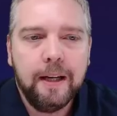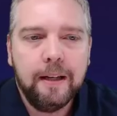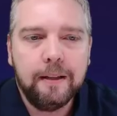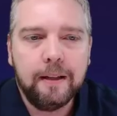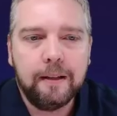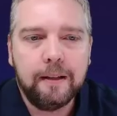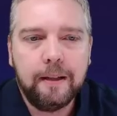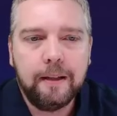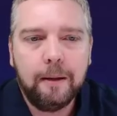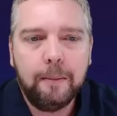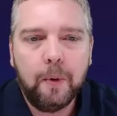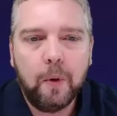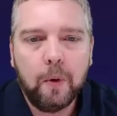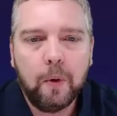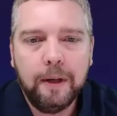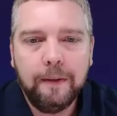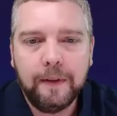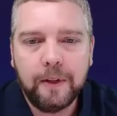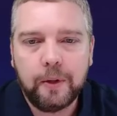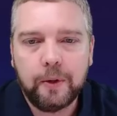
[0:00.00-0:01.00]
It says double
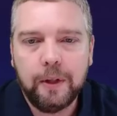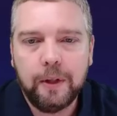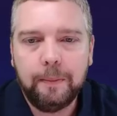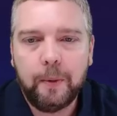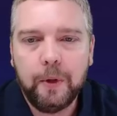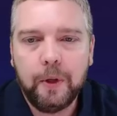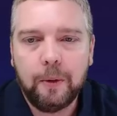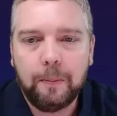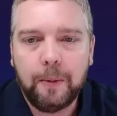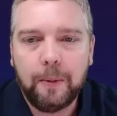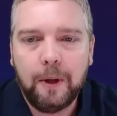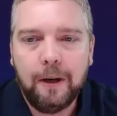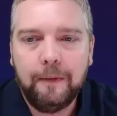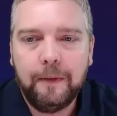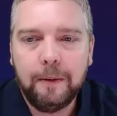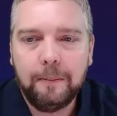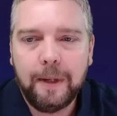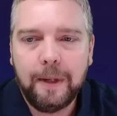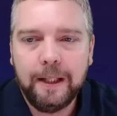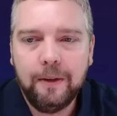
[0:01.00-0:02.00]
or even triple your
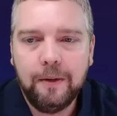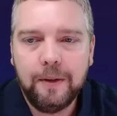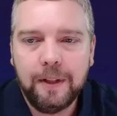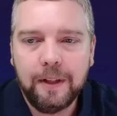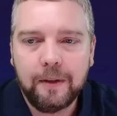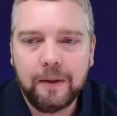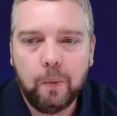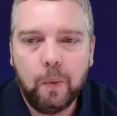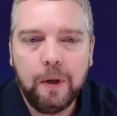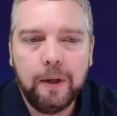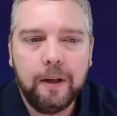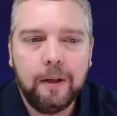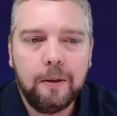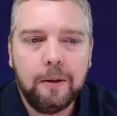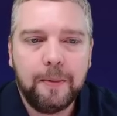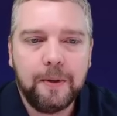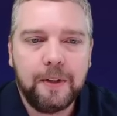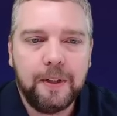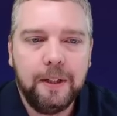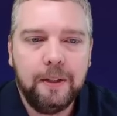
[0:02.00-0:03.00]
profit by using this
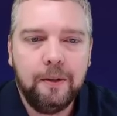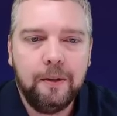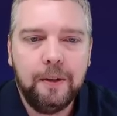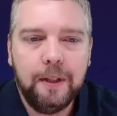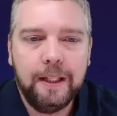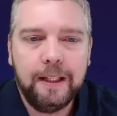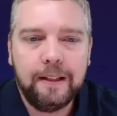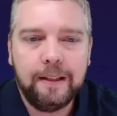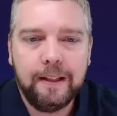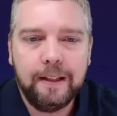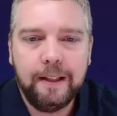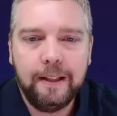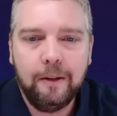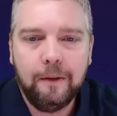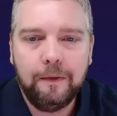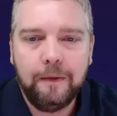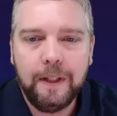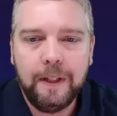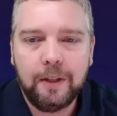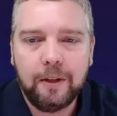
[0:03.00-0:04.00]
100% unique
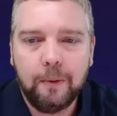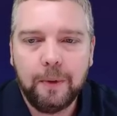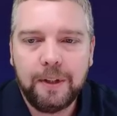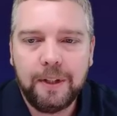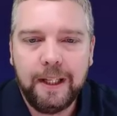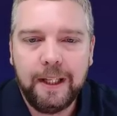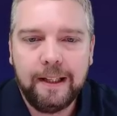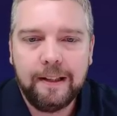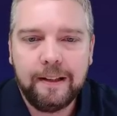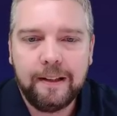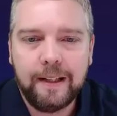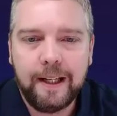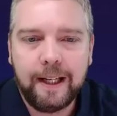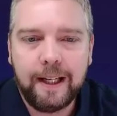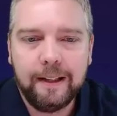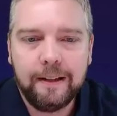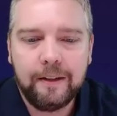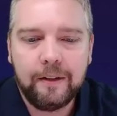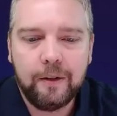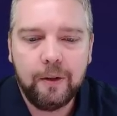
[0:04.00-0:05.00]
Sendiio feature, which takes
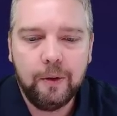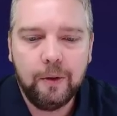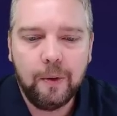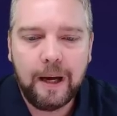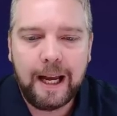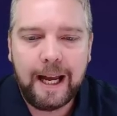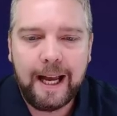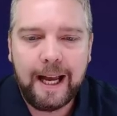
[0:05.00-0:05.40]
seconds to